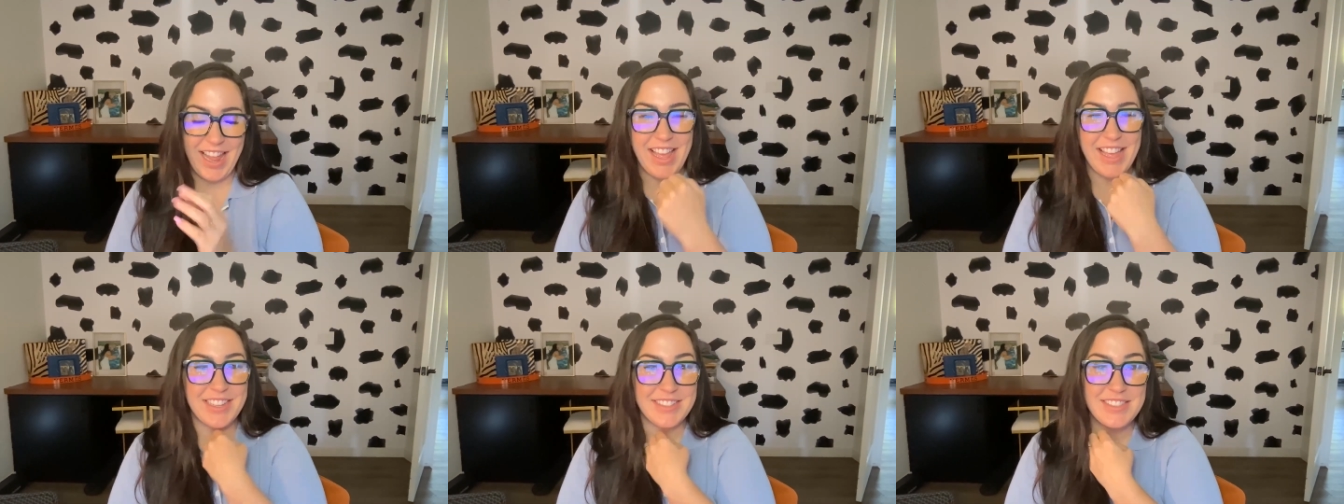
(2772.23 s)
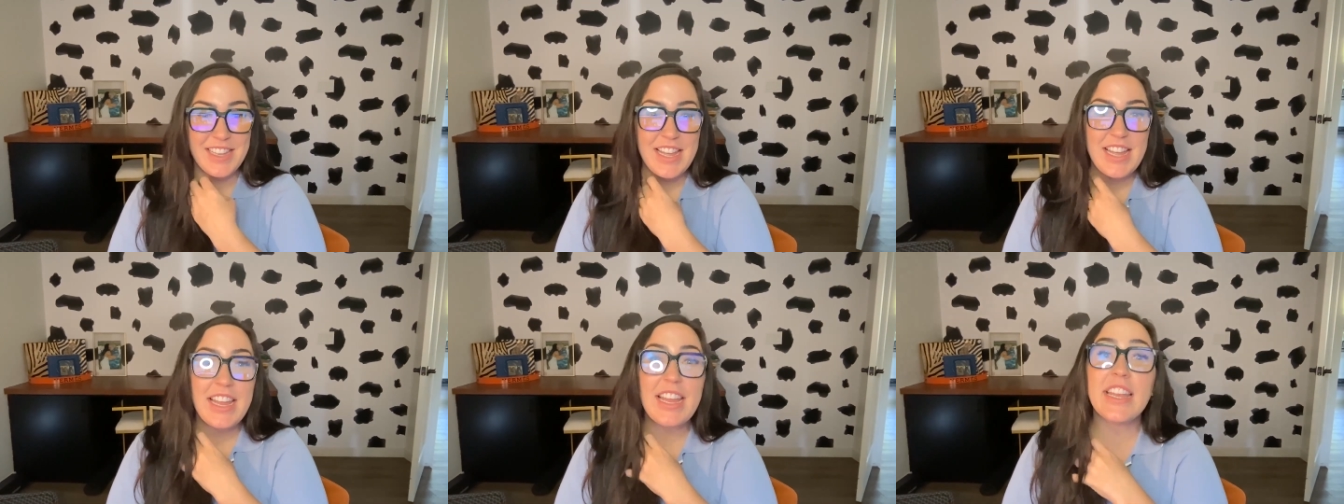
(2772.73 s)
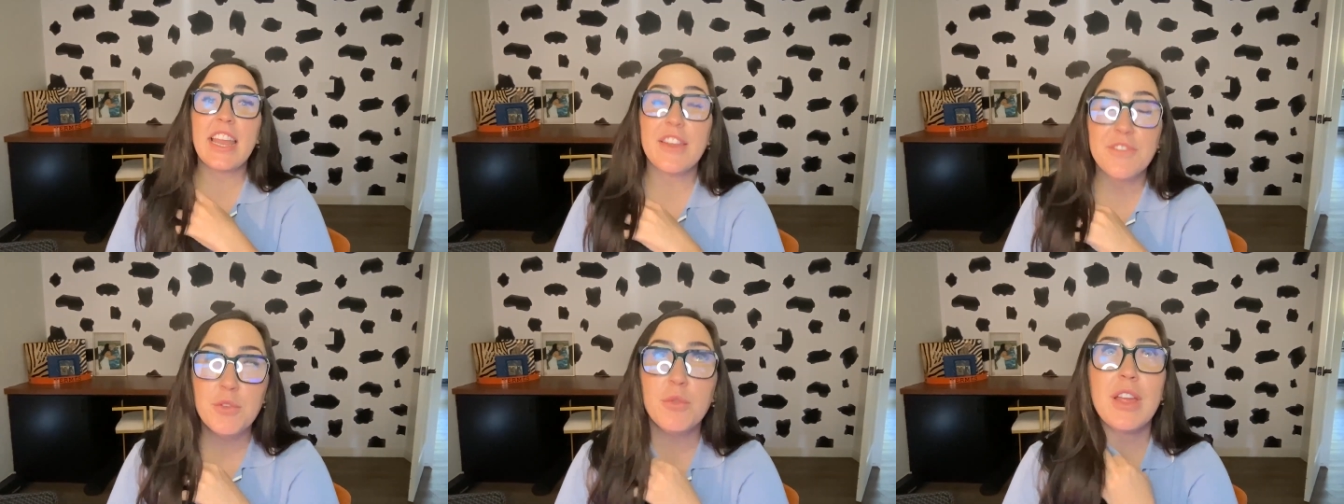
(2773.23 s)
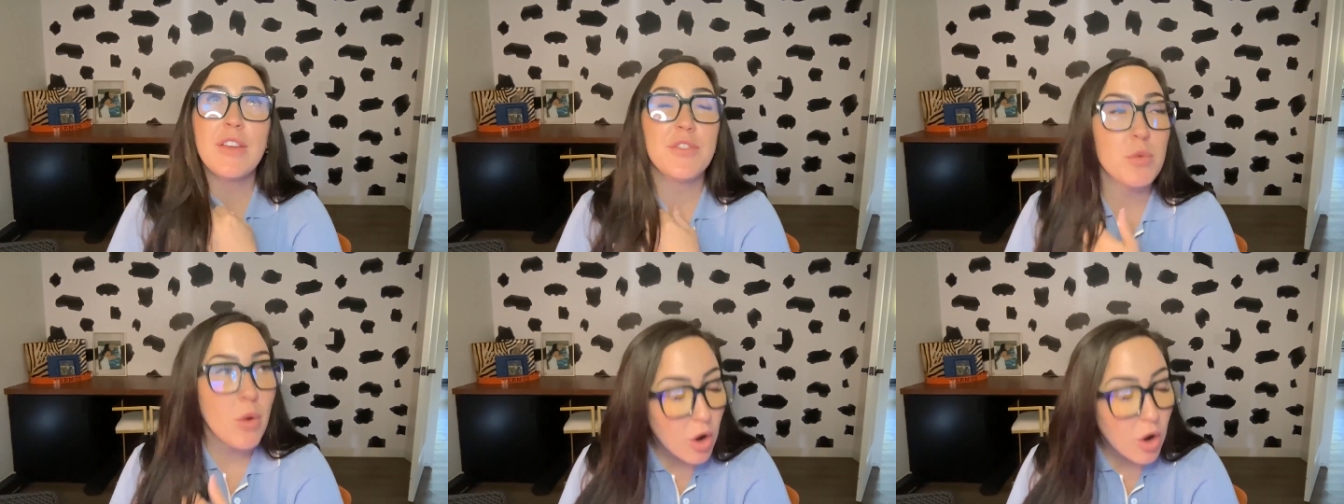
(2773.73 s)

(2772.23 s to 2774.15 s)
And if you